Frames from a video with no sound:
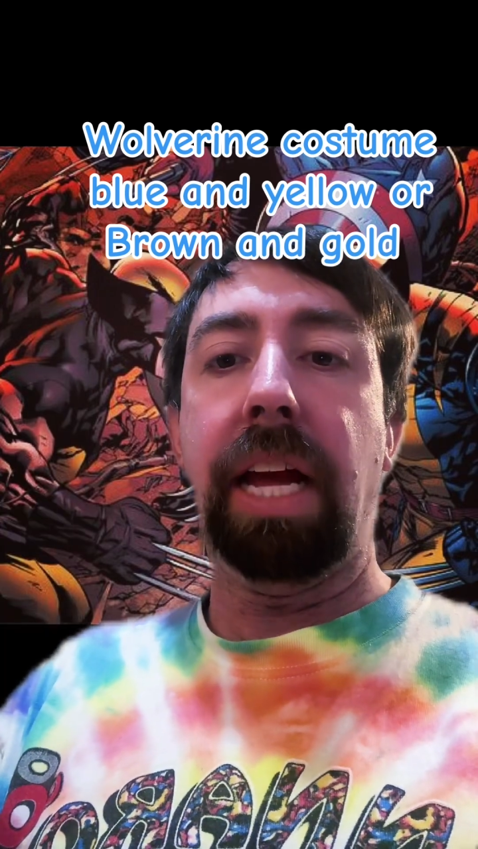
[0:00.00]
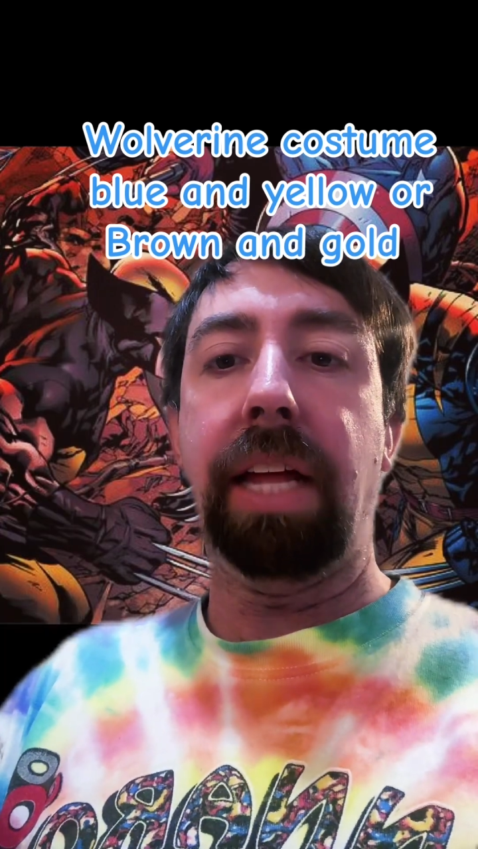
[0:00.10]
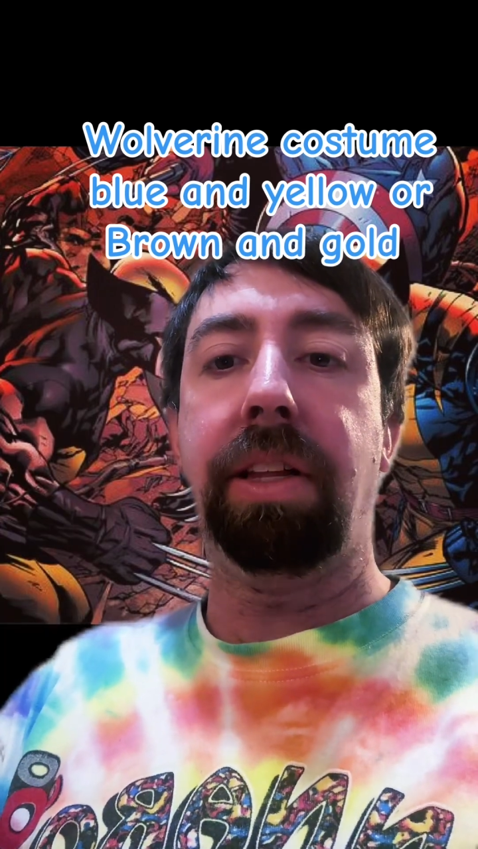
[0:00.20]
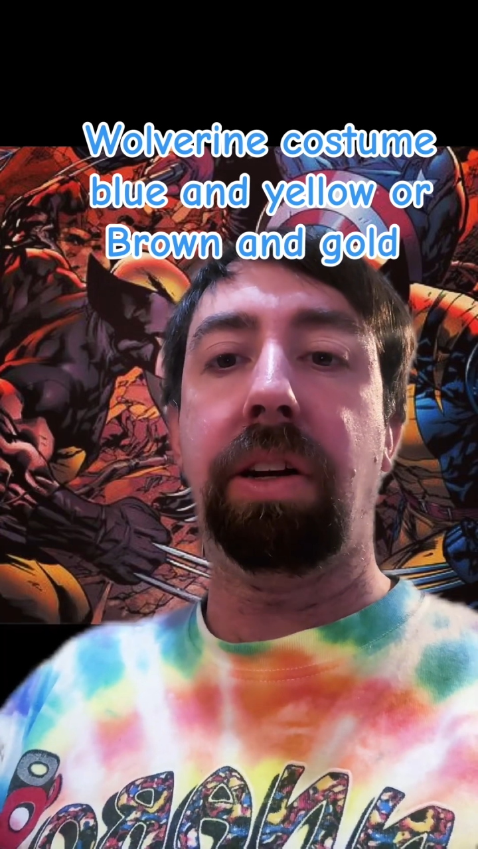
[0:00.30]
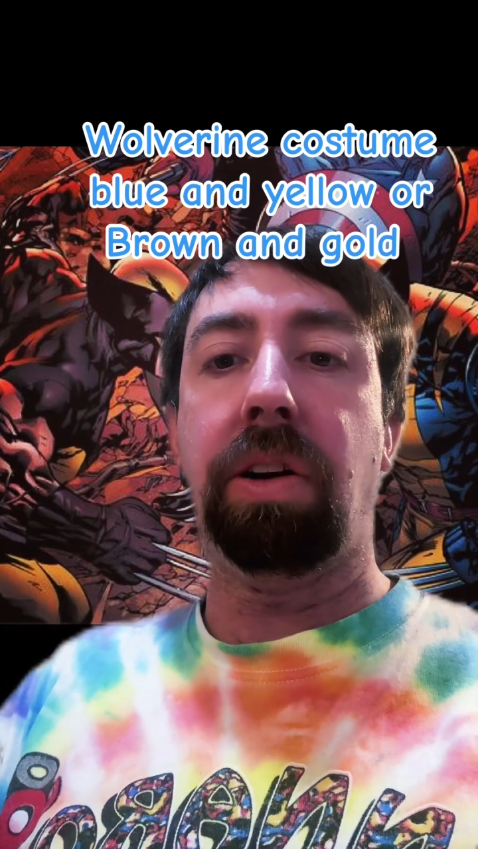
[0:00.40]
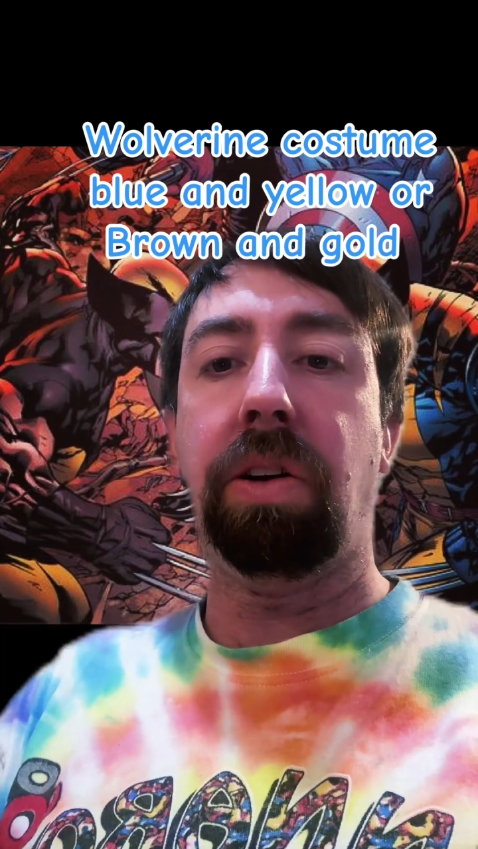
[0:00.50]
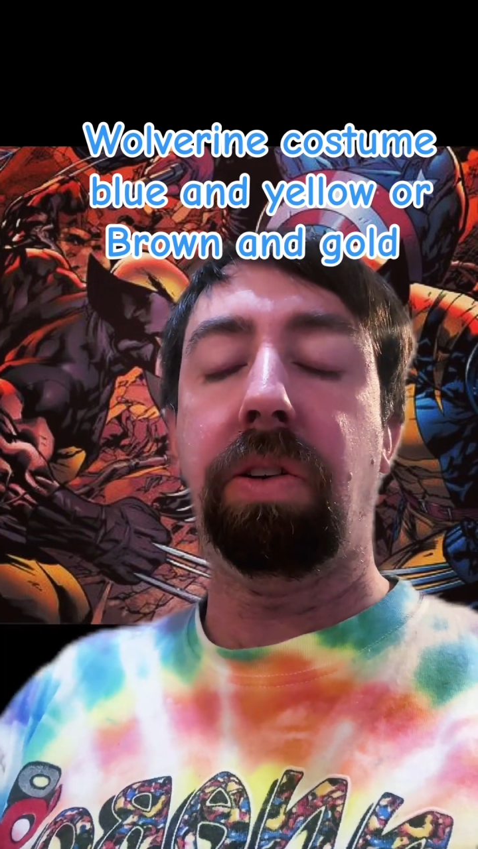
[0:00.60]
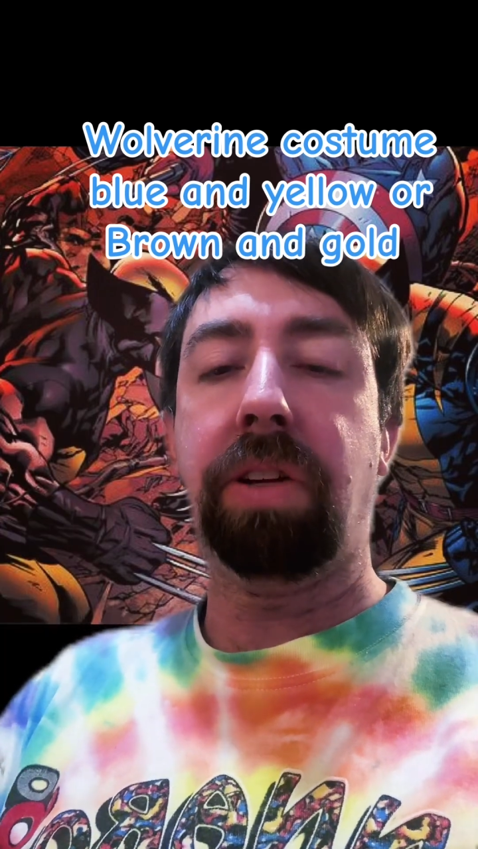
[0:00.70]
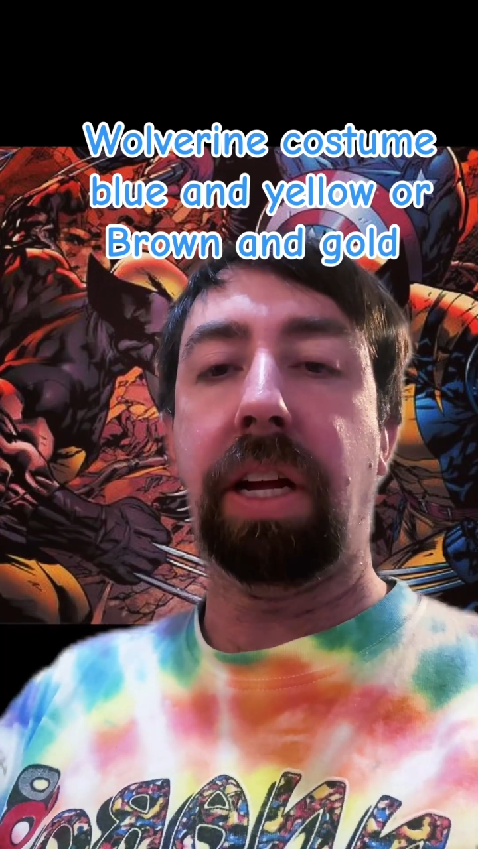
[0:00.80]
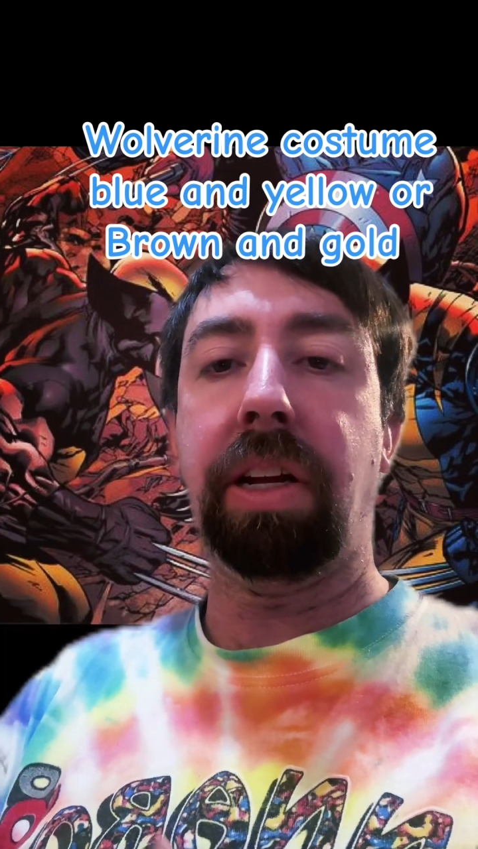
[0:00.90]
and the
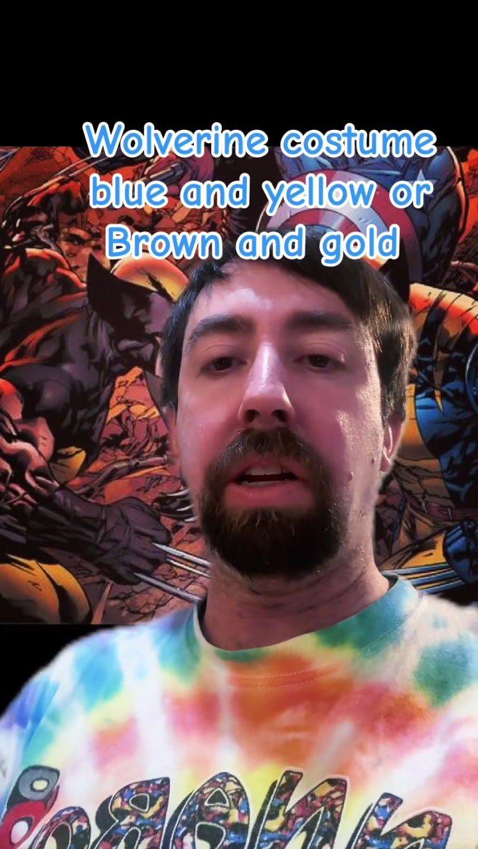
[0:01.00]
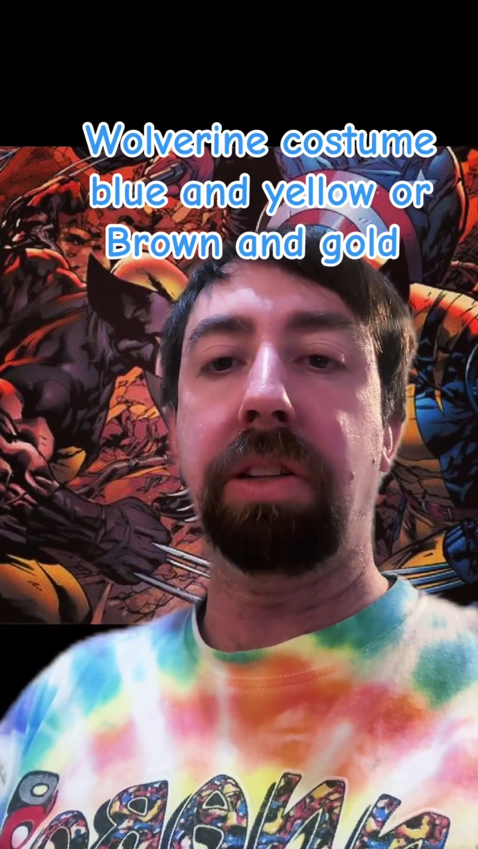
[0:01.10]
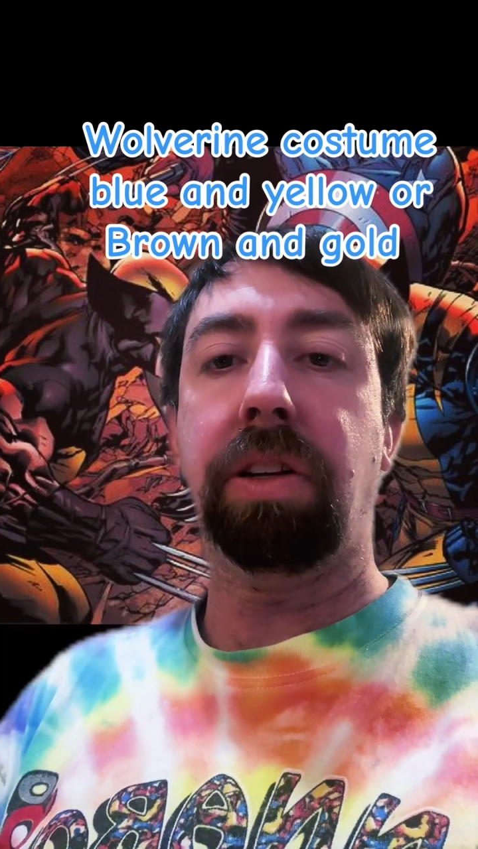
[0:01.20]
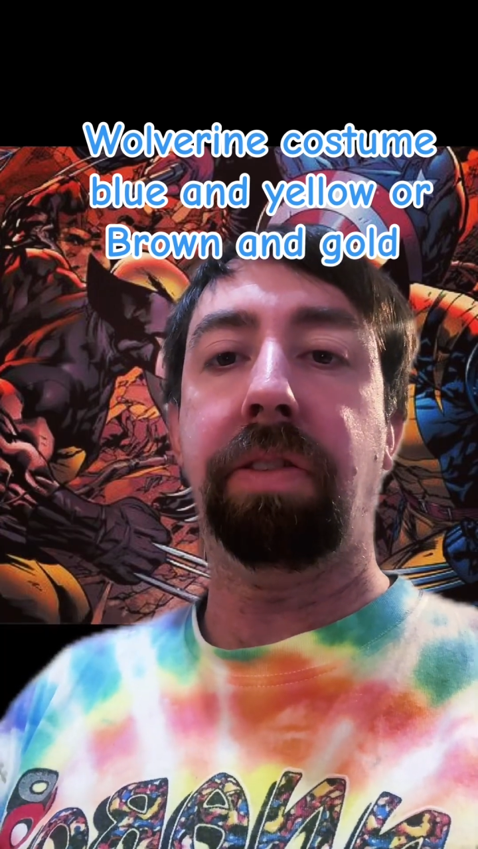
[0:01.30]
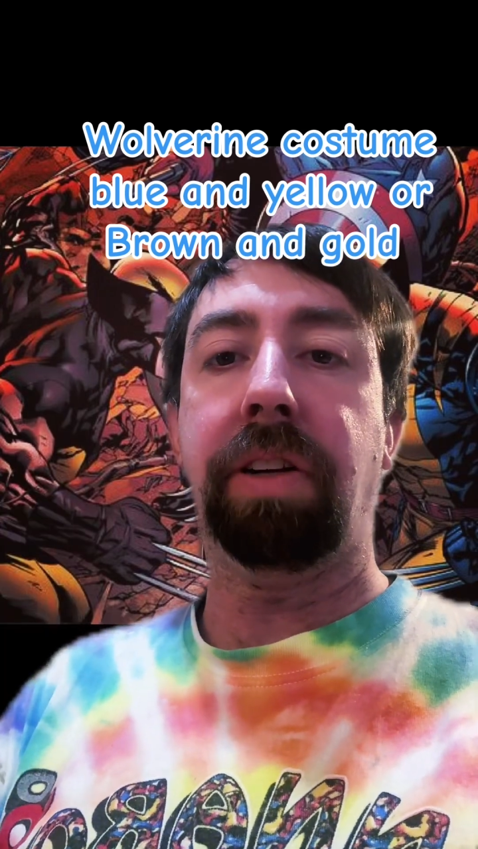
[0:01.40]
gold kind of goes over